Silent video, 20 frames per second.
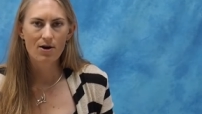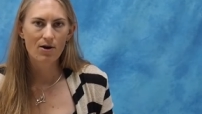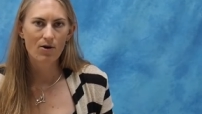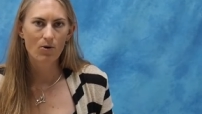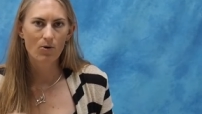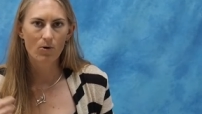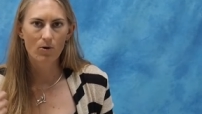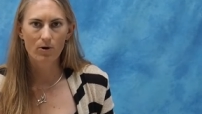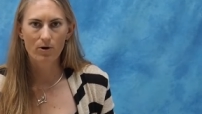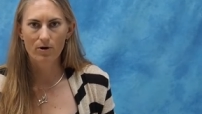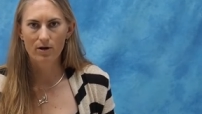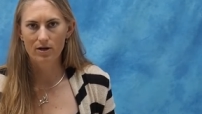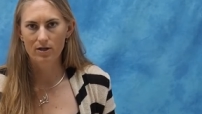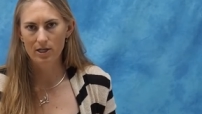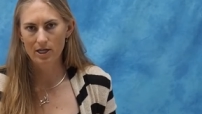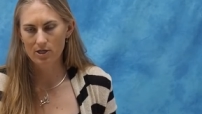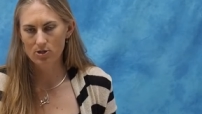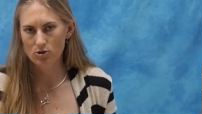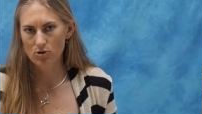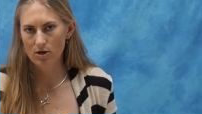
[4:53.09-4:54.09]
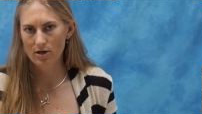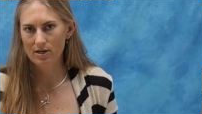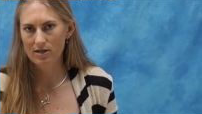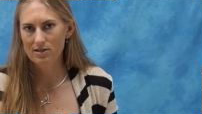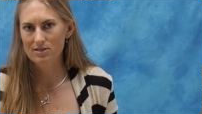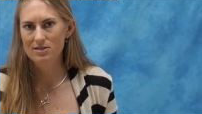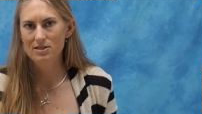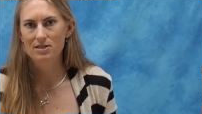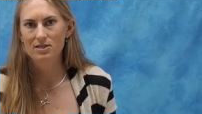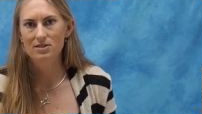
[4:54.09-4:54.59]
or
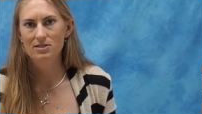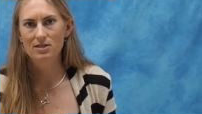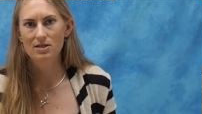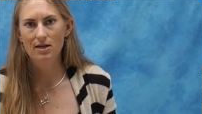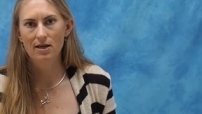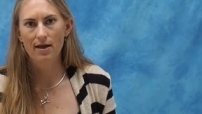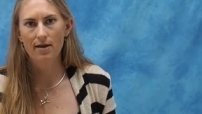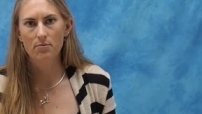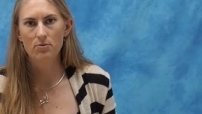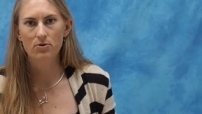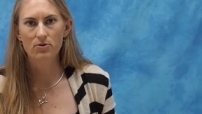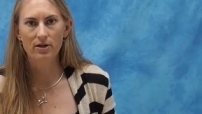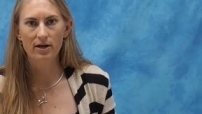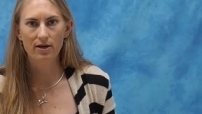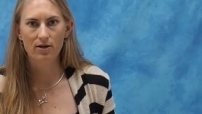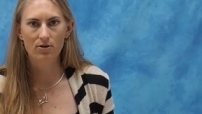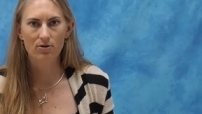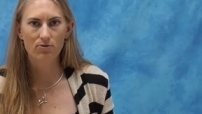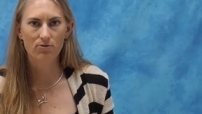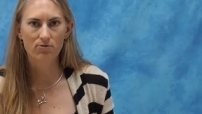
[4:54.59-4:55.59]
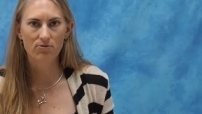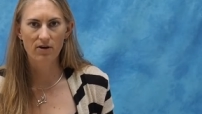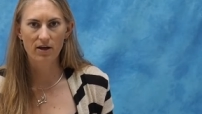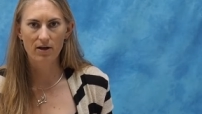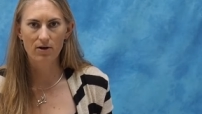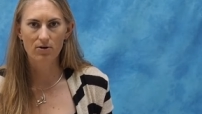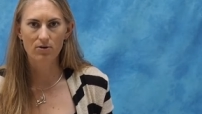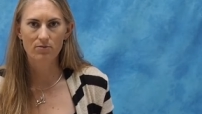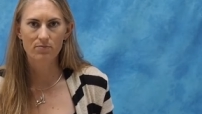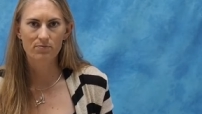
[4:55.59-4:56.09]
electronics in the sync cable that could
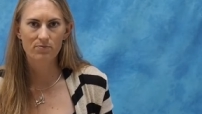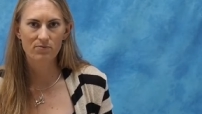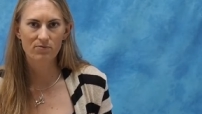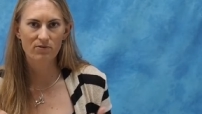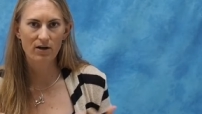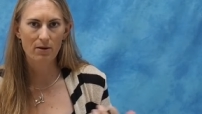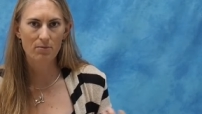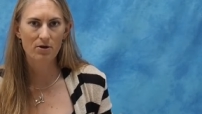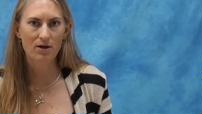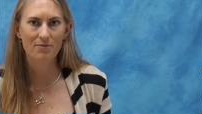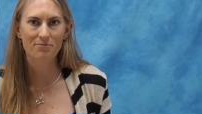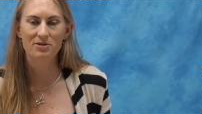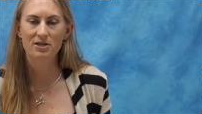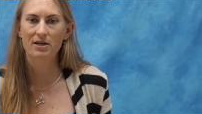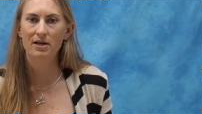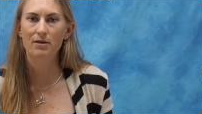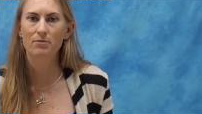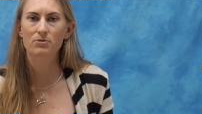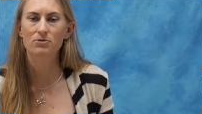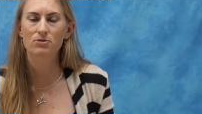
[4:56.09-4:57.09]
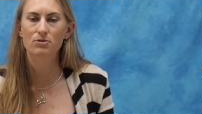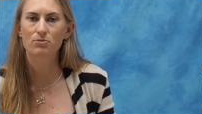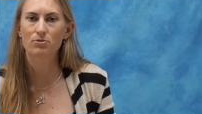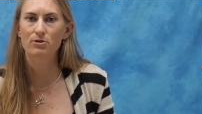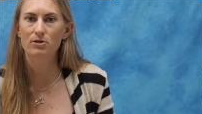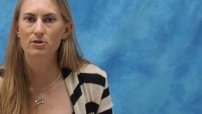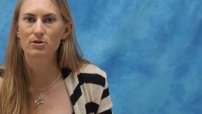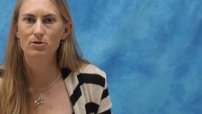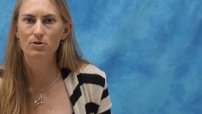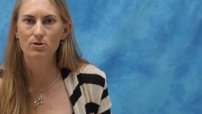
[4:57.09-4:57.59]
fail. Fiber optic cables are
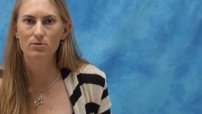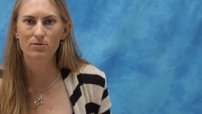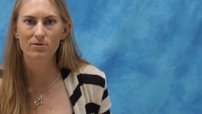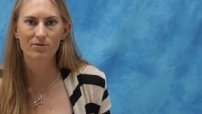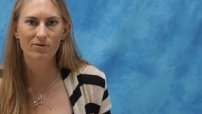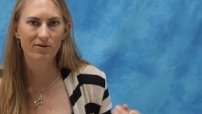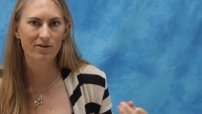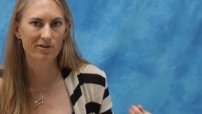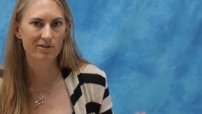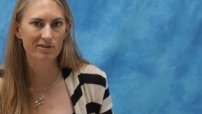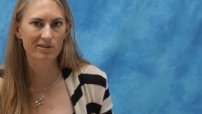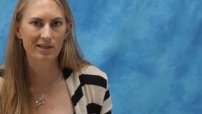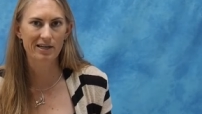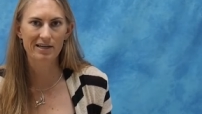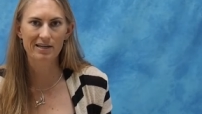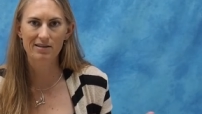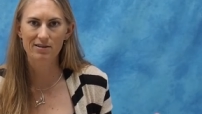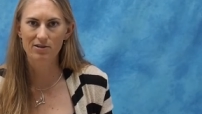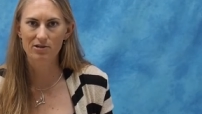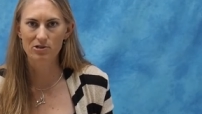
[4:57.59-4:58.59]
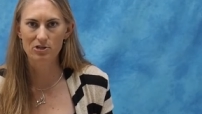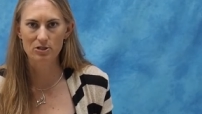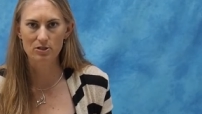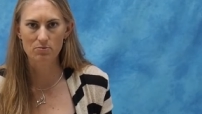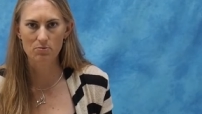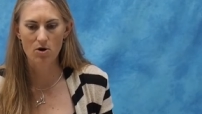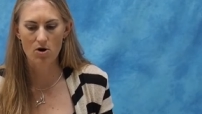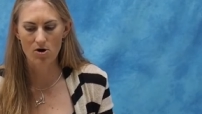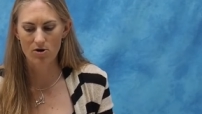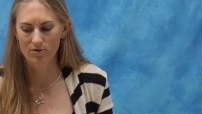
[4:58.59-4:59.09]
pretty durable. They're light, they're
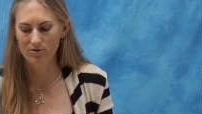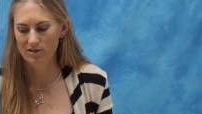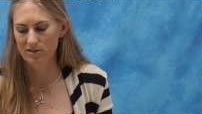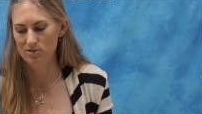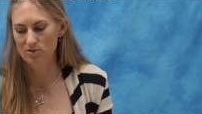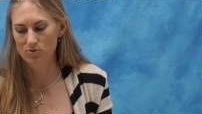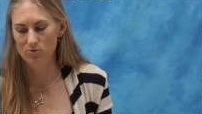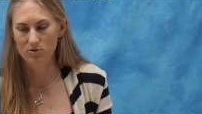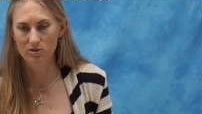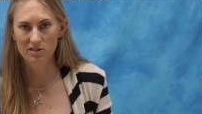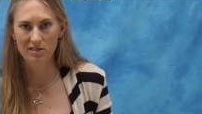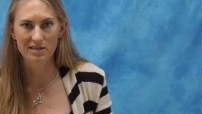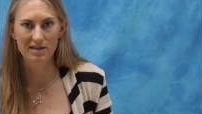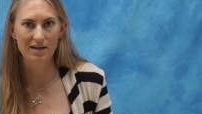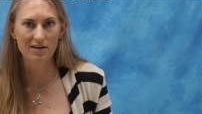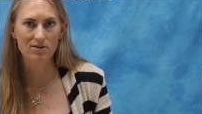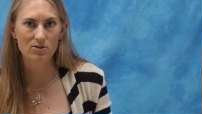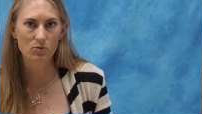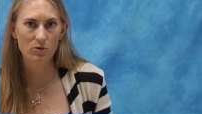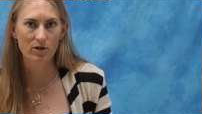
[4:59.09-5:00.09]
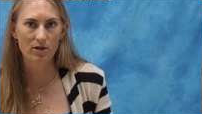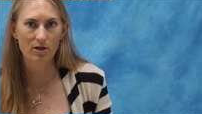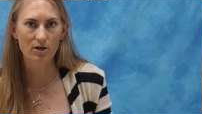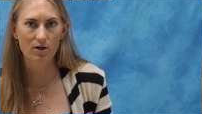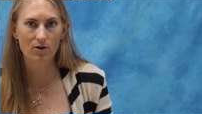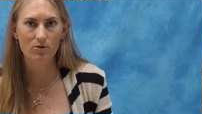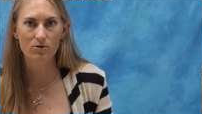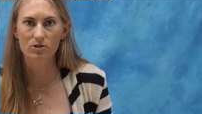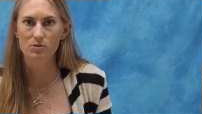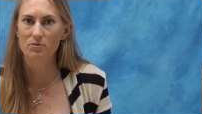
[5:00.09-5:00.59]
small. It's a really nice way to
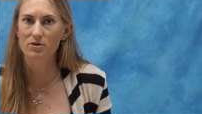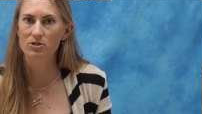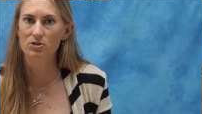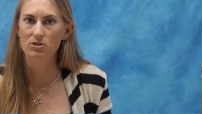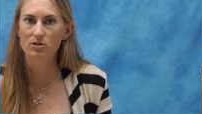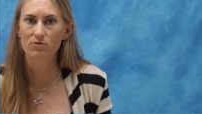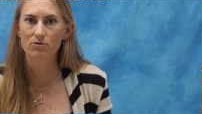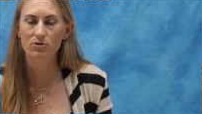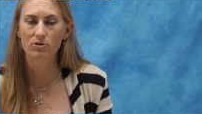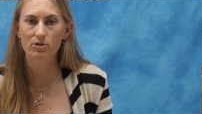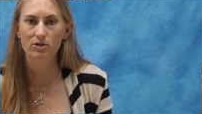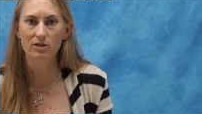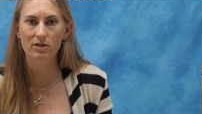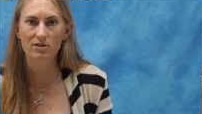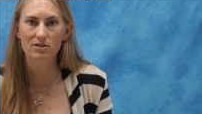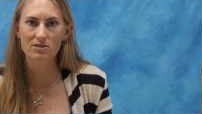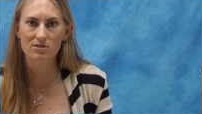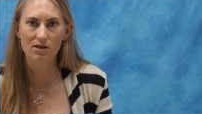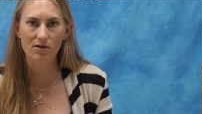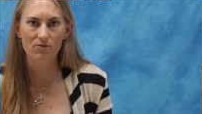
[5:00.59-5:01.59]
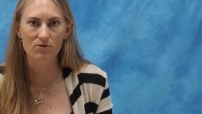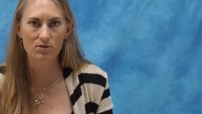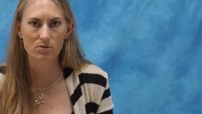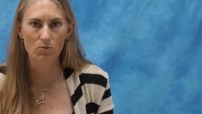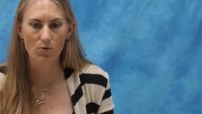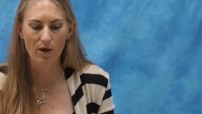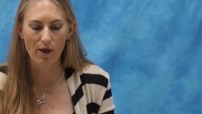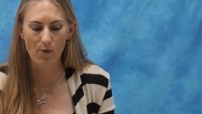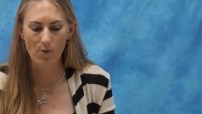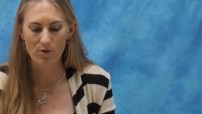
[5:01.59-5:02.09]
go, especially if you're looking to save some
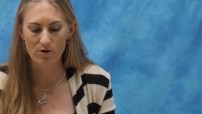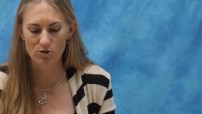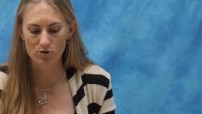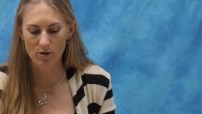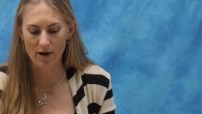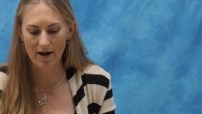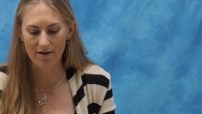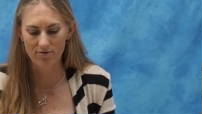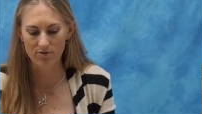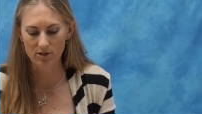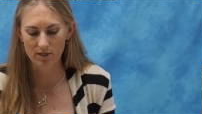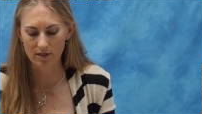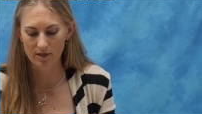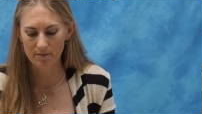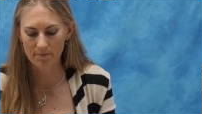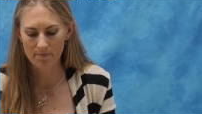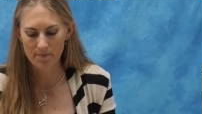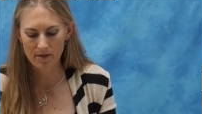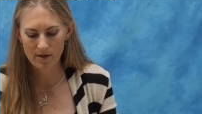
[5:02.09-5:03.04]
weight when traveling.